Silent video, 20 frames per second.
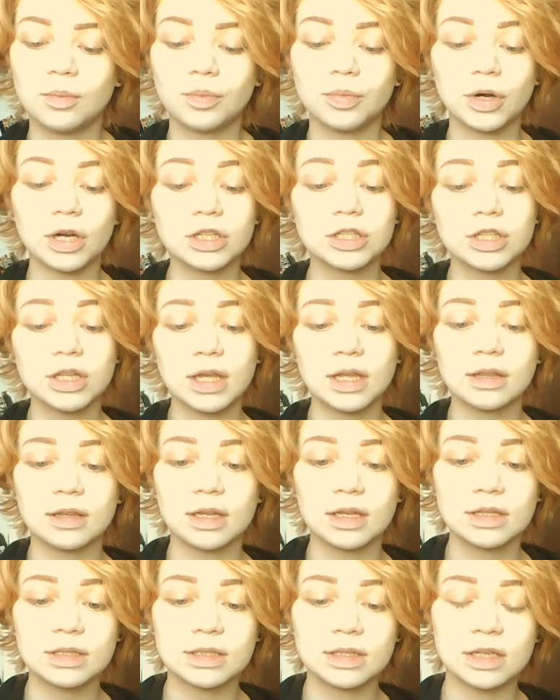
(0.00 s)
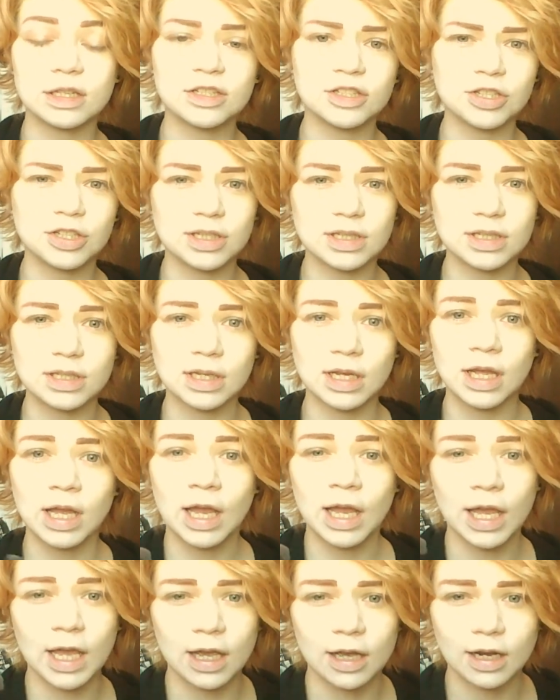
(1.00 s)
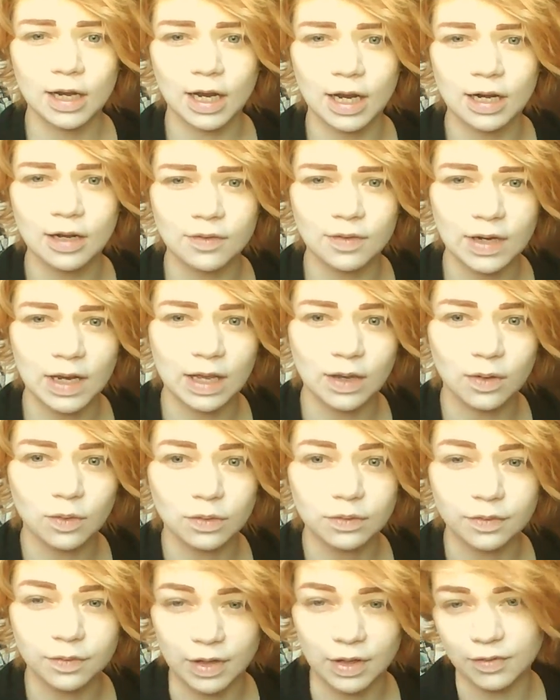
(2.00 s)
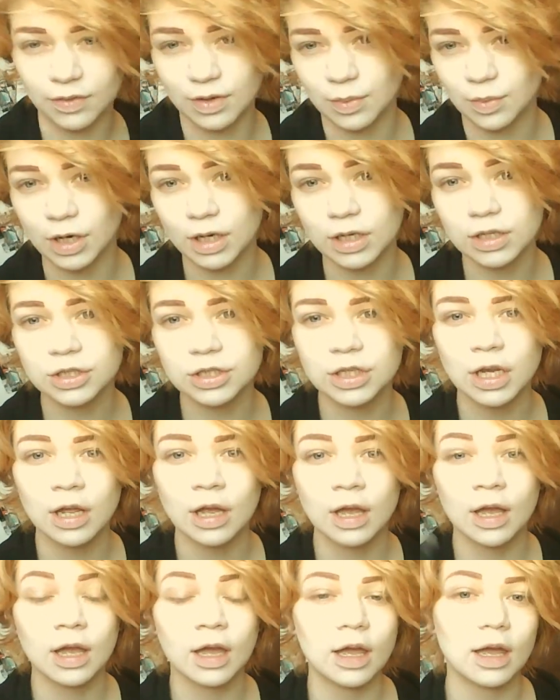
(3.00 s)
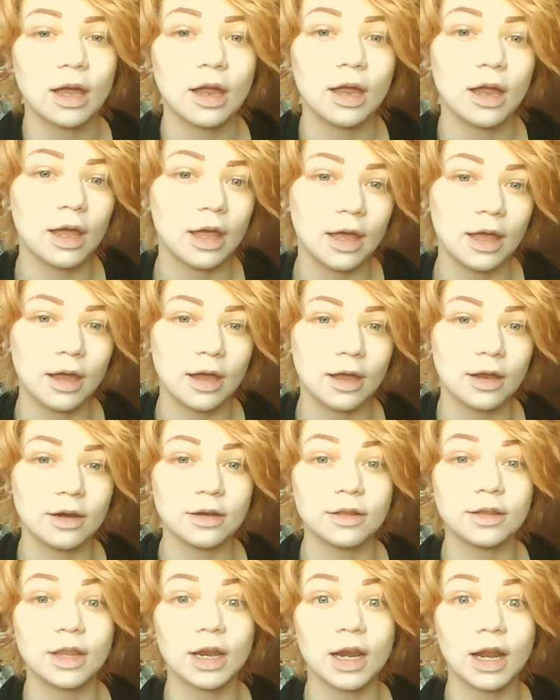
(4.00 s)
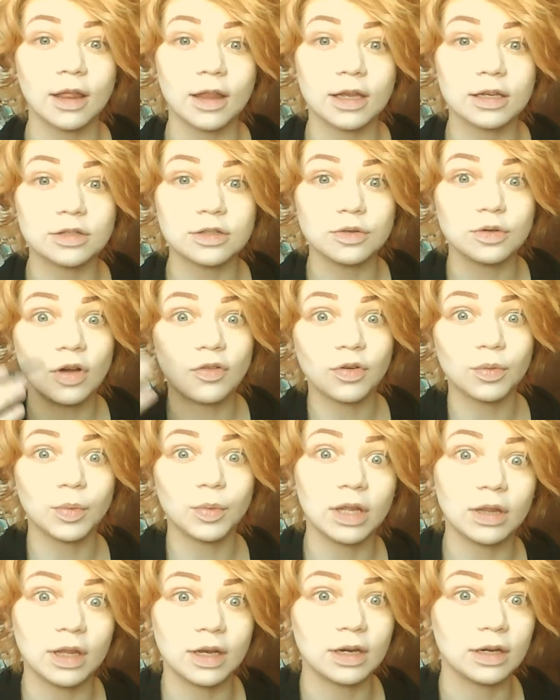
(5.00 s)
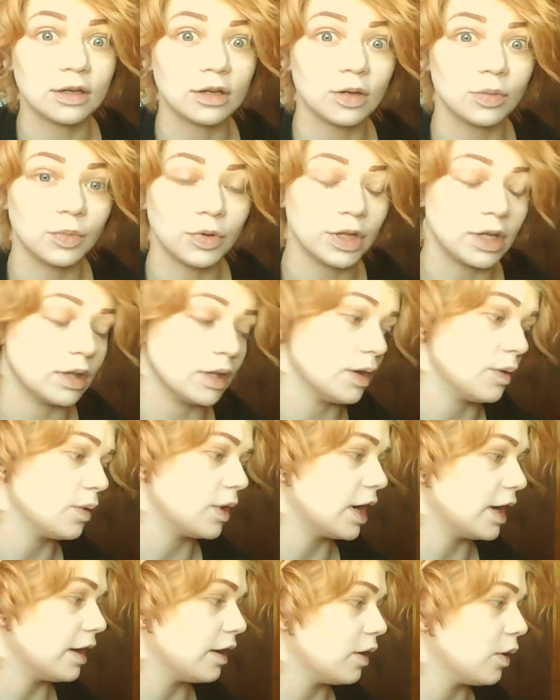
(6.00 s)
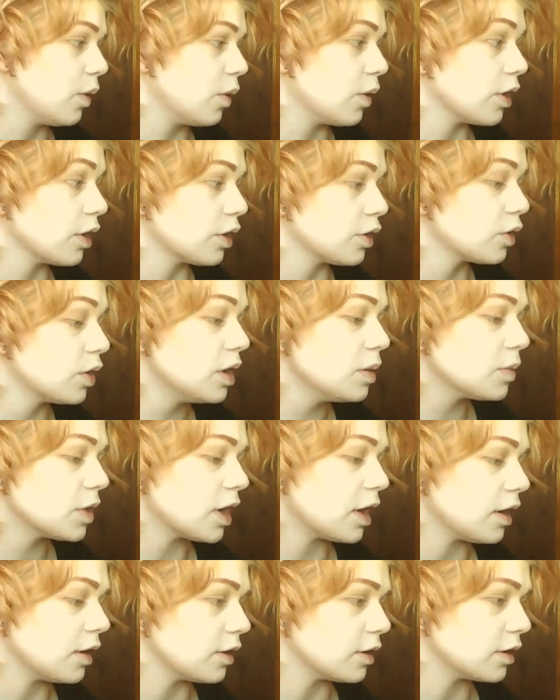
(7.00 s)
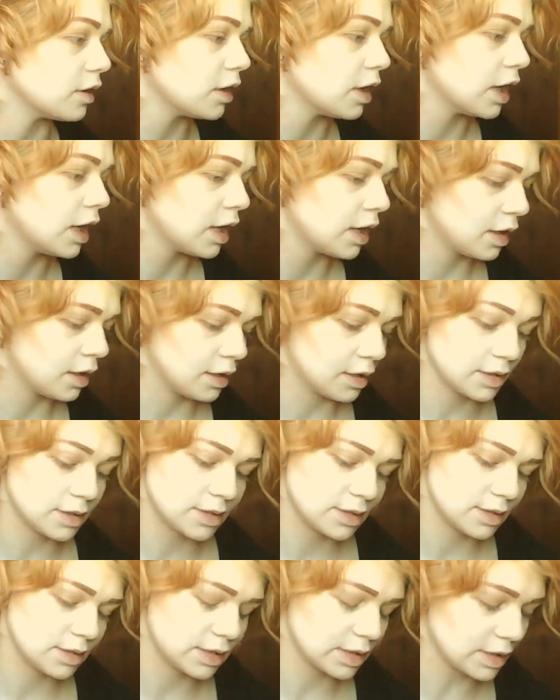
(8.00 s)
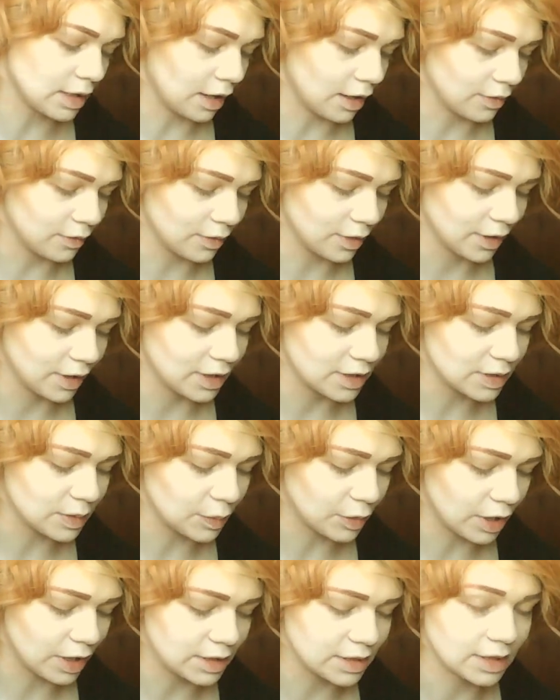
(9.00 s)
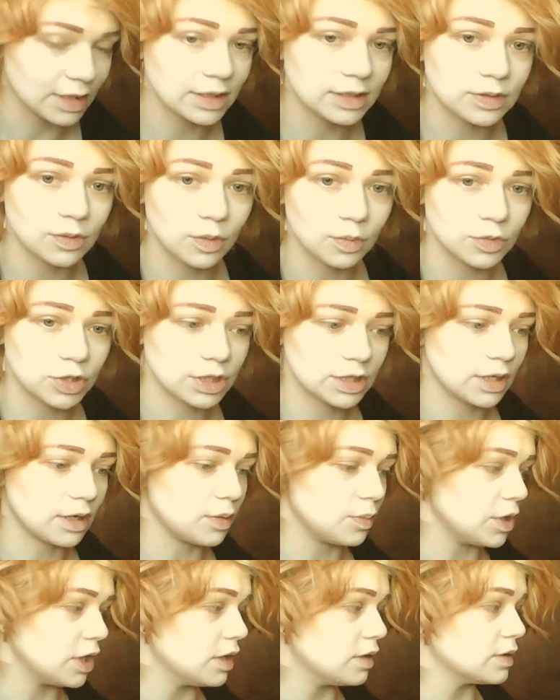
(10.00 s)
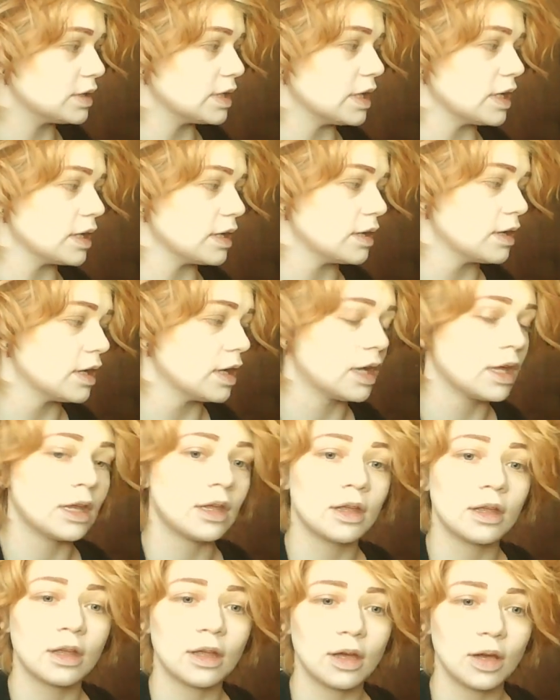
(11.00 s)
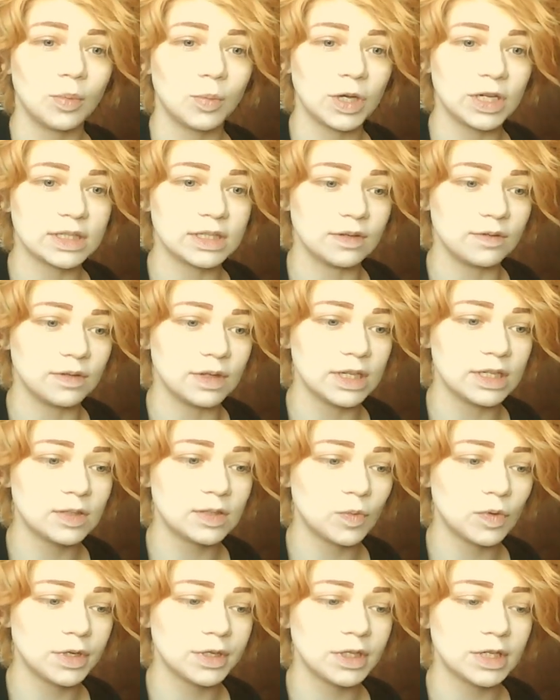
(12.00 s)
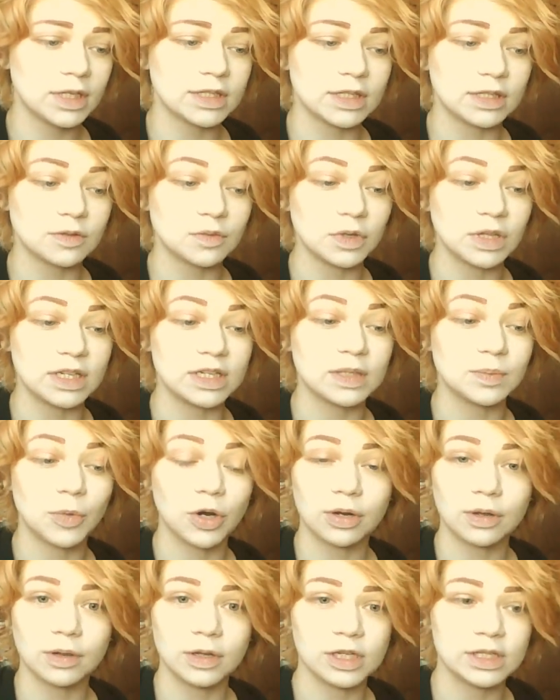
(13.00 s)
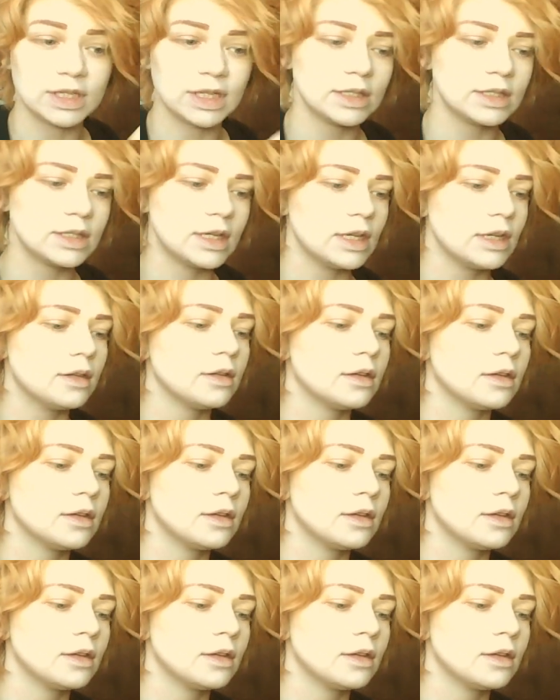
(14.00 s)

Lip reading: brush like this. It's just kind of an angled fluffy brush. And then I like to cover my lid in completely white or cream color. It's not really surprising, so I'm just going to be using a mix of this one because it's really sparkly tinted.